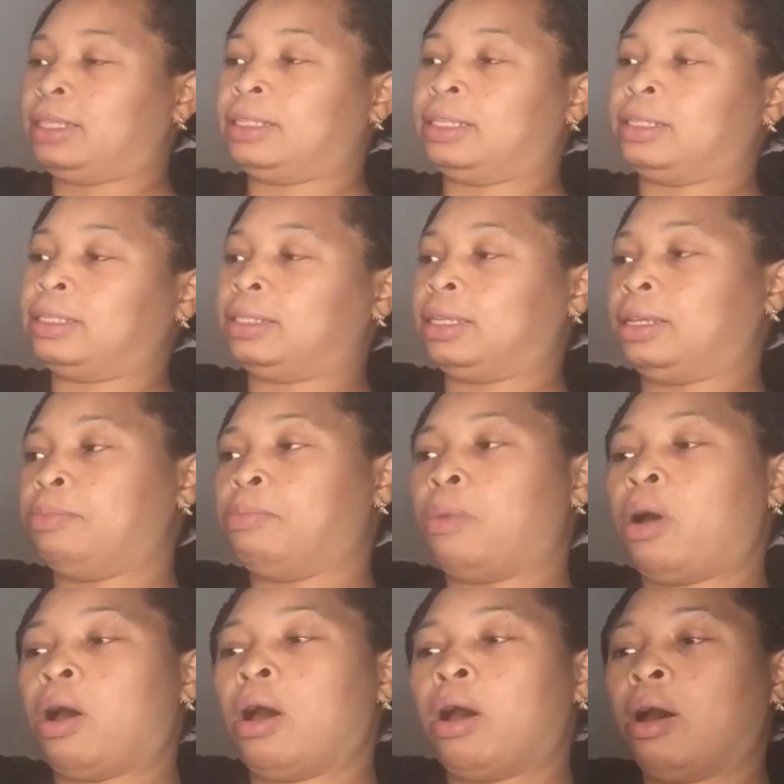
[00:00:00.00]
this is the
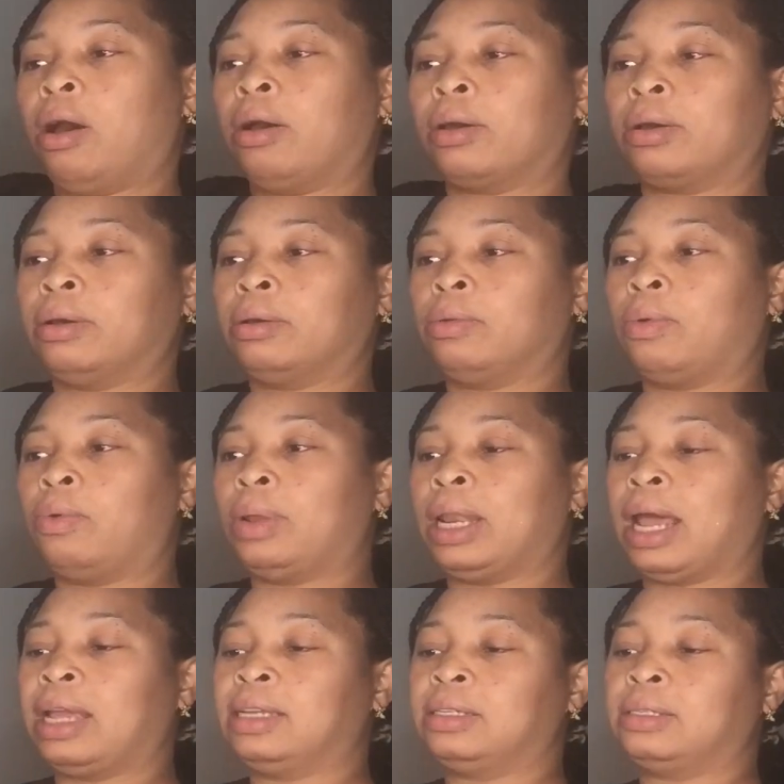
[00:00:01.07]
mug, will
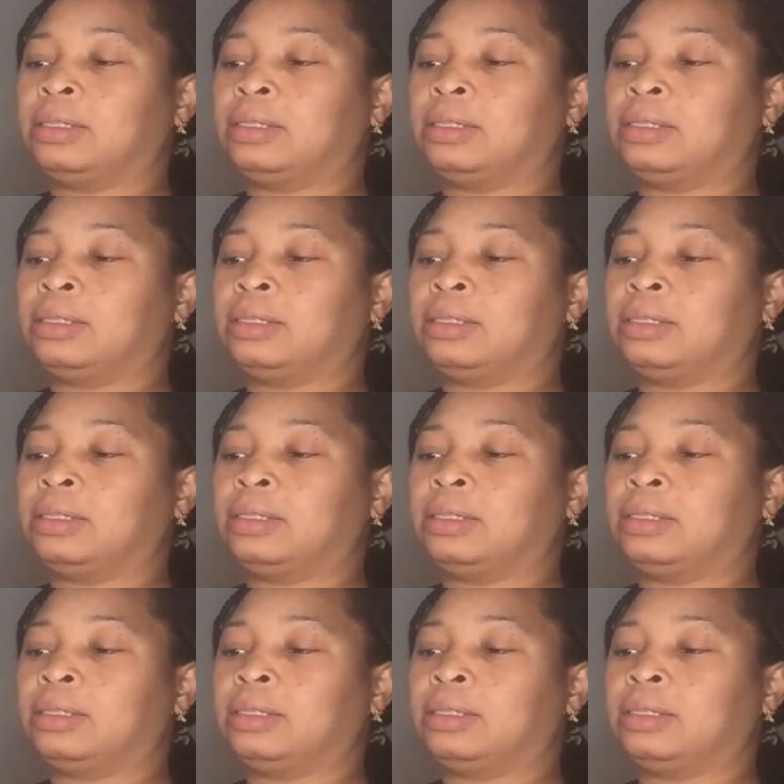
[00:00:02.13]
I